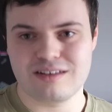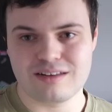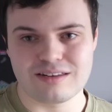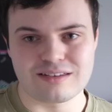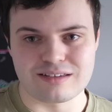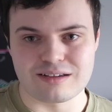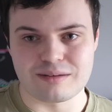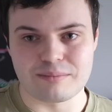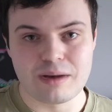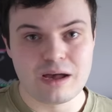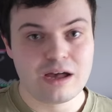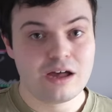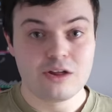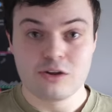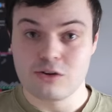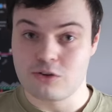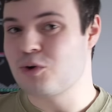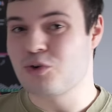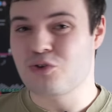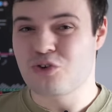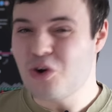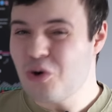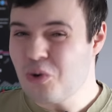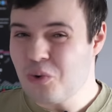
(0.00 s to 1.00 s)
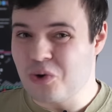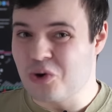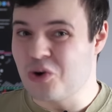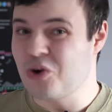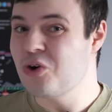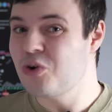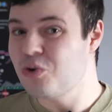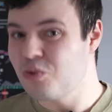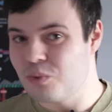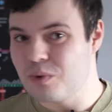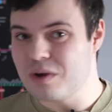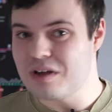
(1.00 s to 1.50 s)
system. There's no
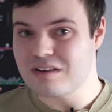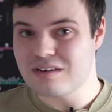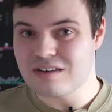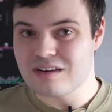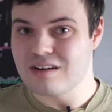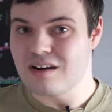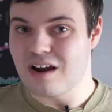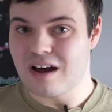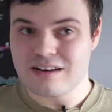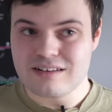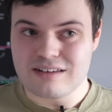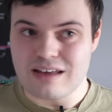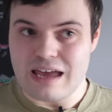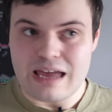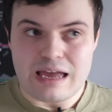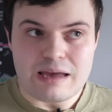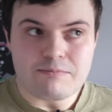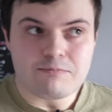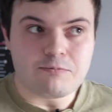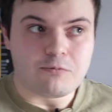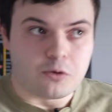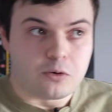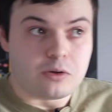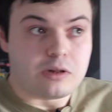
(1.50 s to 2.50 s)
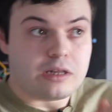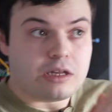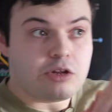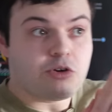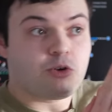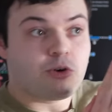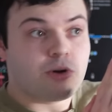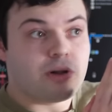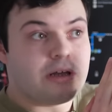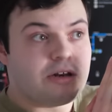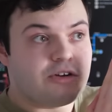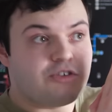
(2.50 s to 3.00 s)
good reason not to aim for
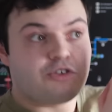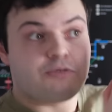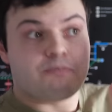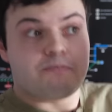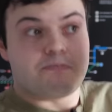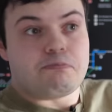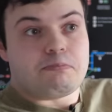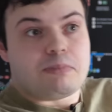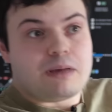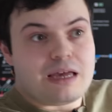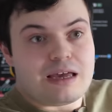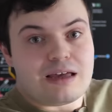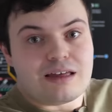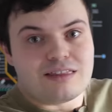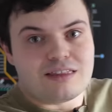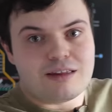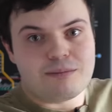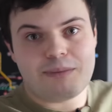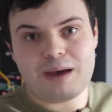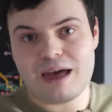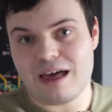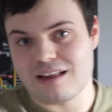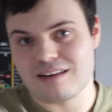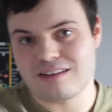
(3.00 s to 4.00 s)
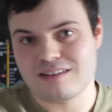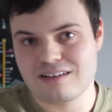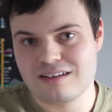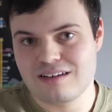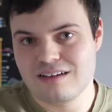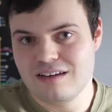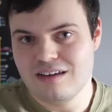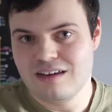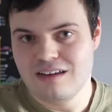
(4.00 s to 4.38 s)
literally just being the best.